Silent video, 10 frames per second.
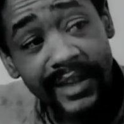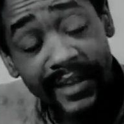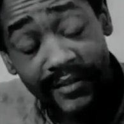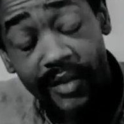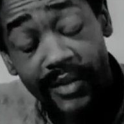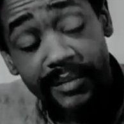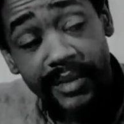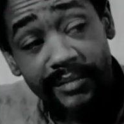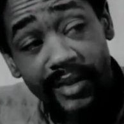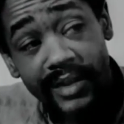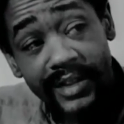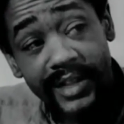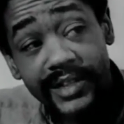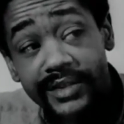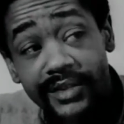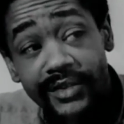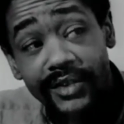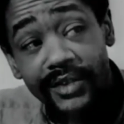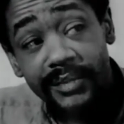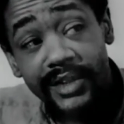Have already been boiling at least, you know,
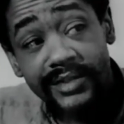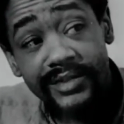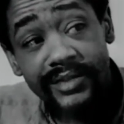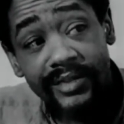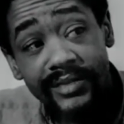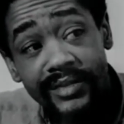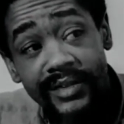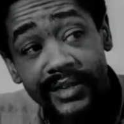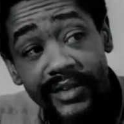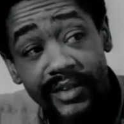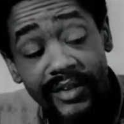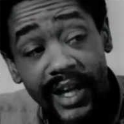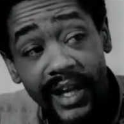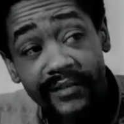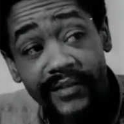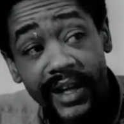30 minutes, you know, on a high